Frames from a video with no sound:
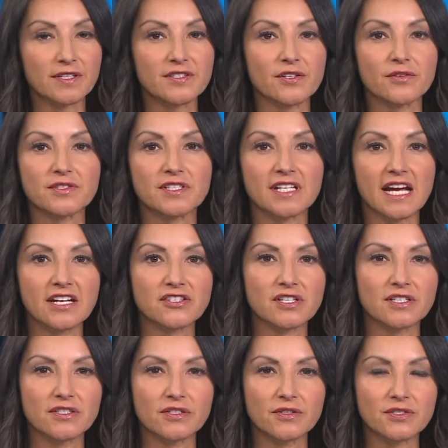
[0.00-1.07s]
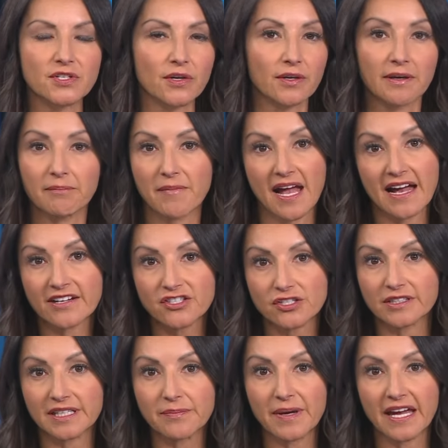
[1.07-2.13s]
association dues are
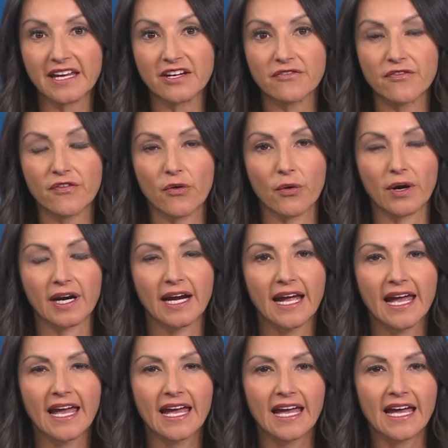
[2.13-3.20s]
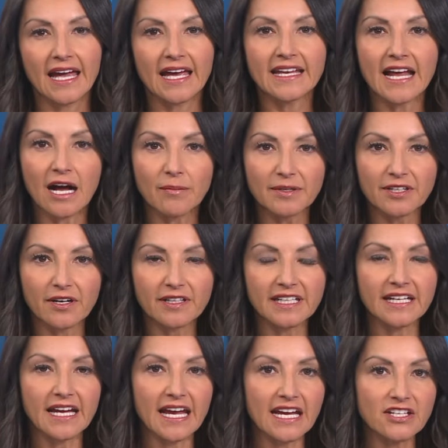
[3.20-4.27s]
actually paying for. An
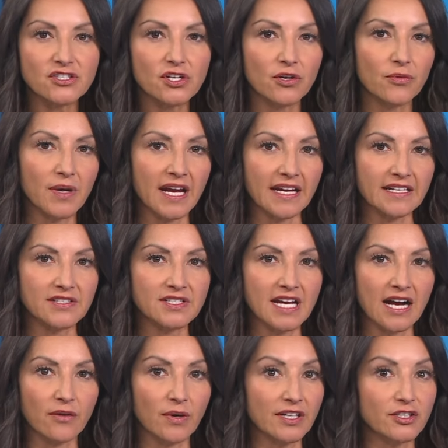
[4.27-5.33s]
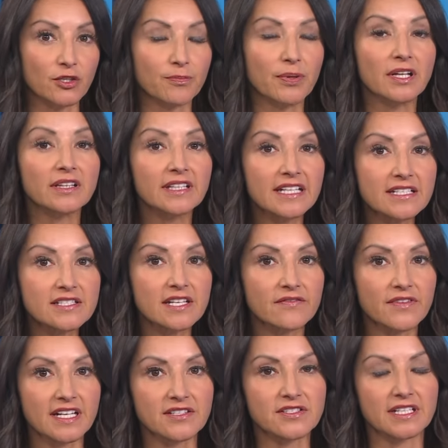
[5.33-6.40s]
Albuquerque HOA is now under police
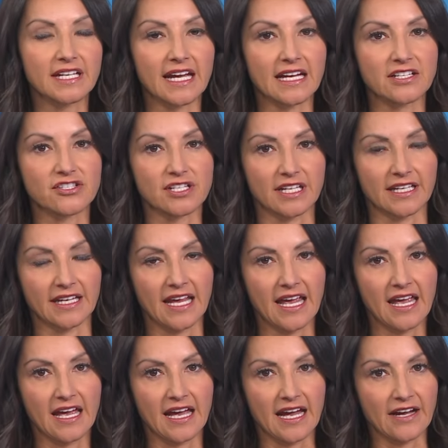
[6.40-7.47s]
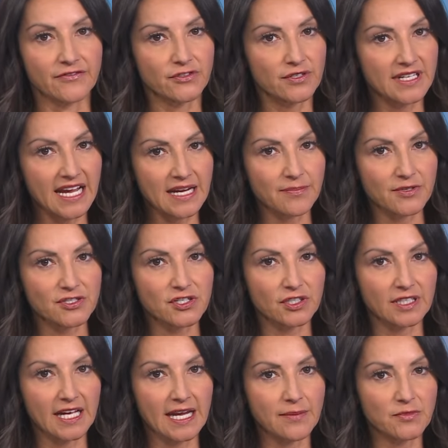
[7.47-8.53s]
investigation after neighbors
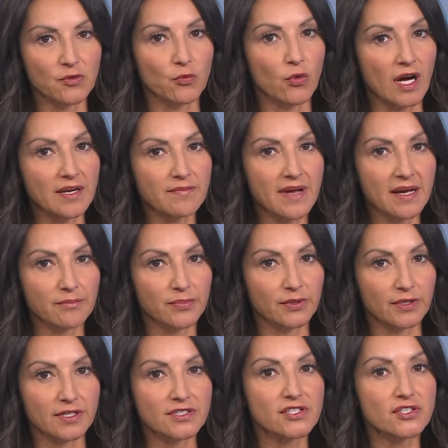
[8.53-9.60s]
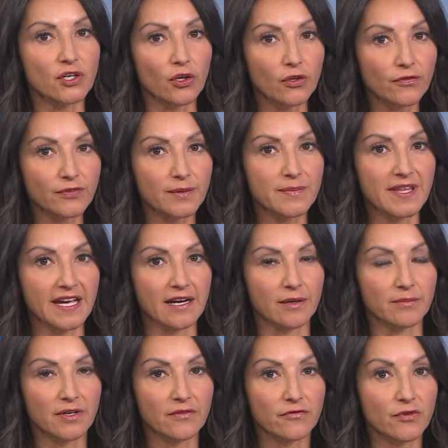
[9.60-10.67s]
claimed one member stole from
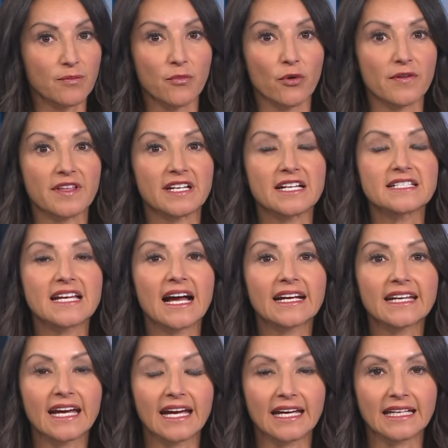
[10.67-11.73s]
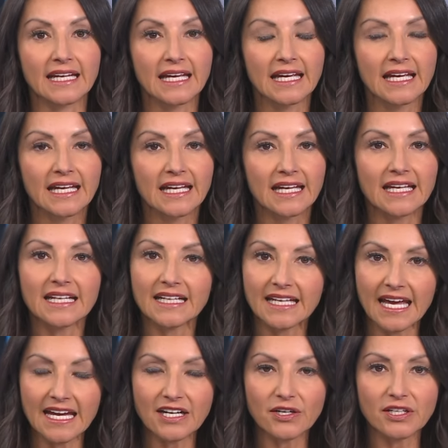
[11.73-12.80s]
them for more than a decade. In a
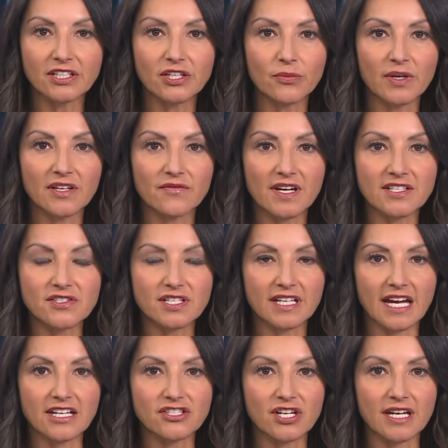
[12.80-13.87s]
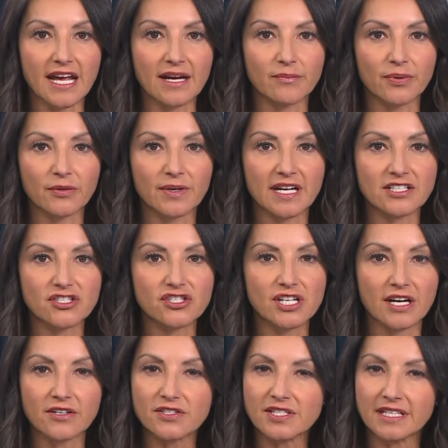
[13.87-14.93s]
KRQE investigation, Ann Perrette
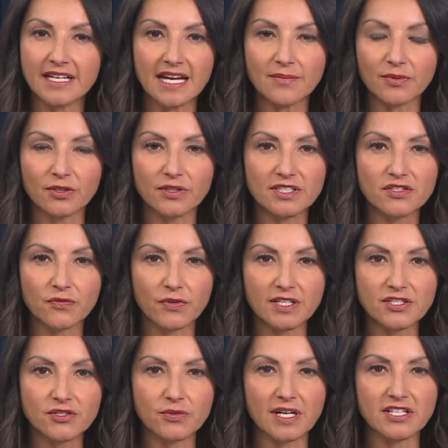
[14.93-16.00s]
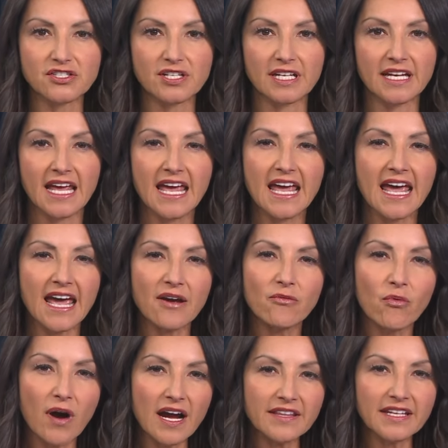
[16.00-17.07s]
shares the neighborhood's frustration
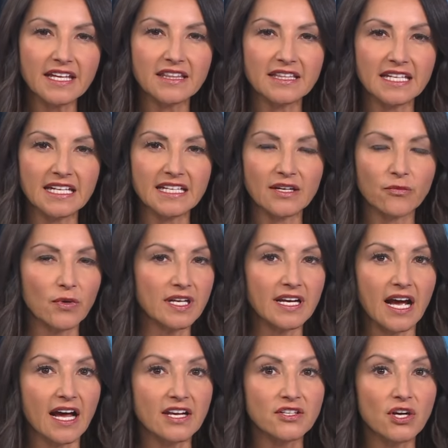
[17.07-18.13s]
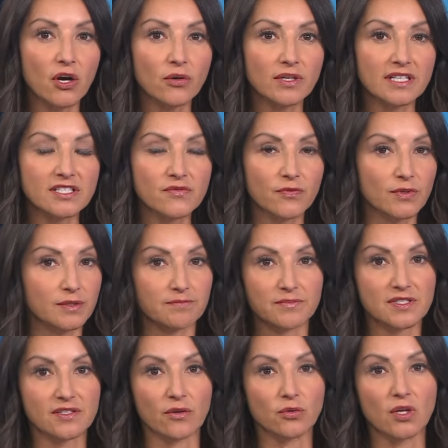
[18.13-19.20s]
and why they think it went unnoticed for so